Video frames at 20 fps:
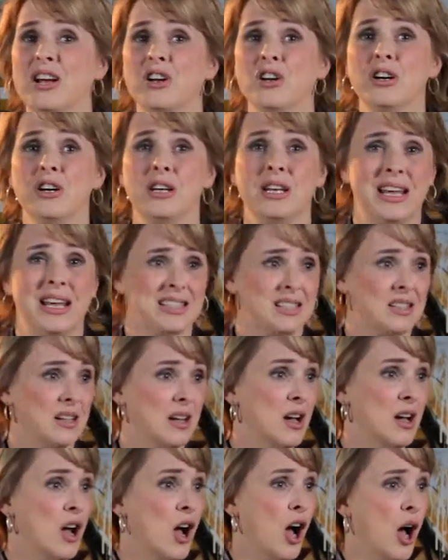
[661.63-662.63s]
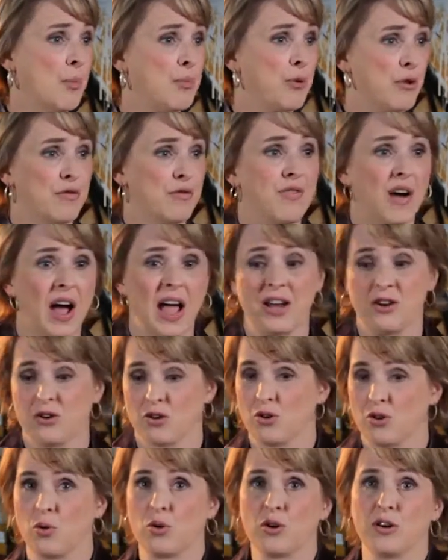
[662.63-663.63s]
good as a, a
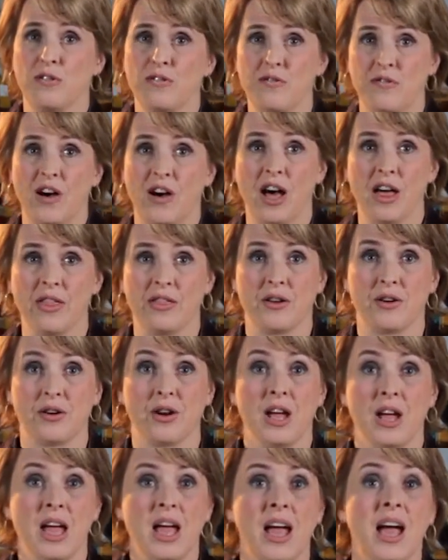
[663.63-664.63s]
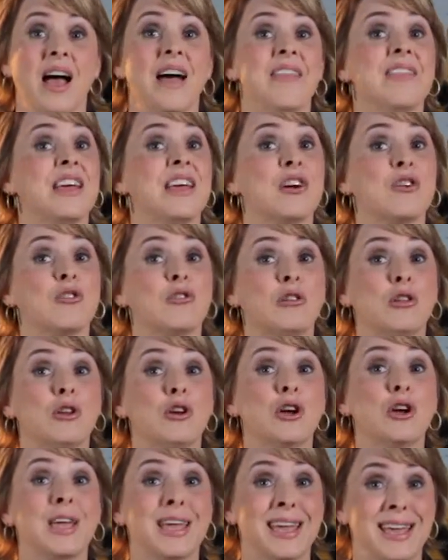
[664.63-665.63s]
provider or a father? And they are
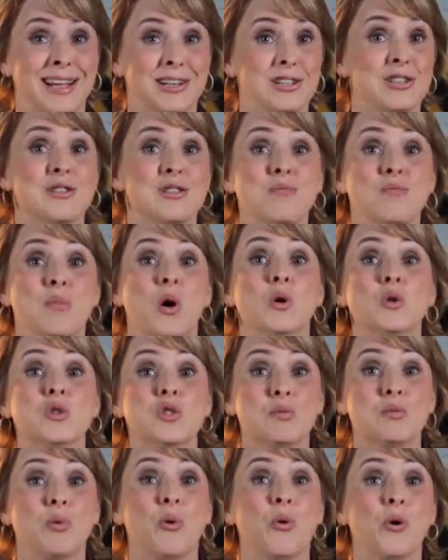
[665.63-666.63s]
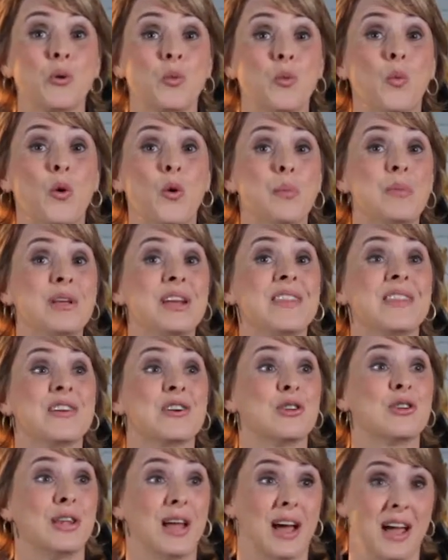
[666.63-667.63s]
looking to the most important woman in
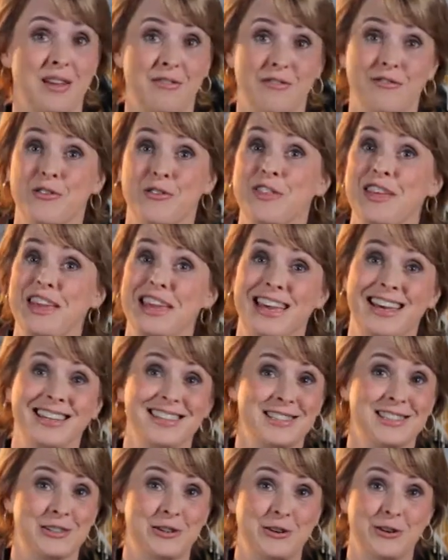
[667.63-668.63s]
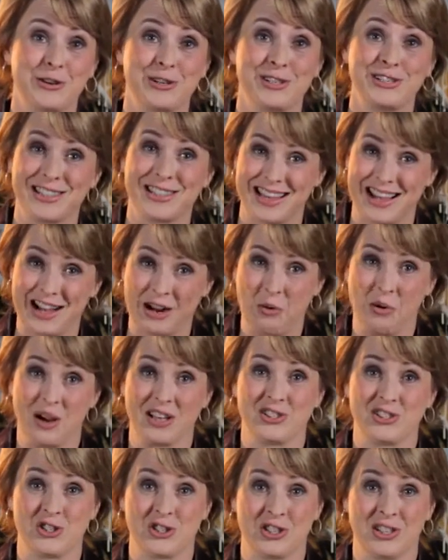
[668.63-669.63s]
their life for the answer to that
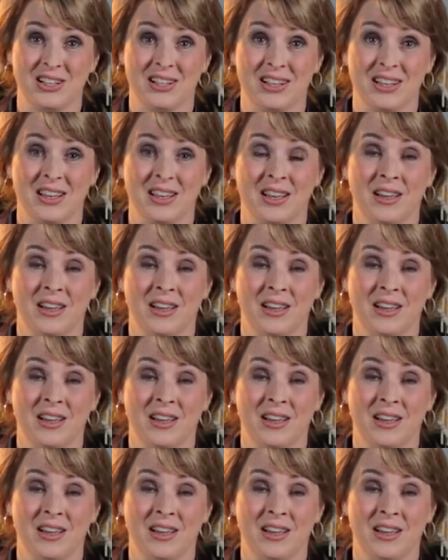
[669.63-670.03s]
question.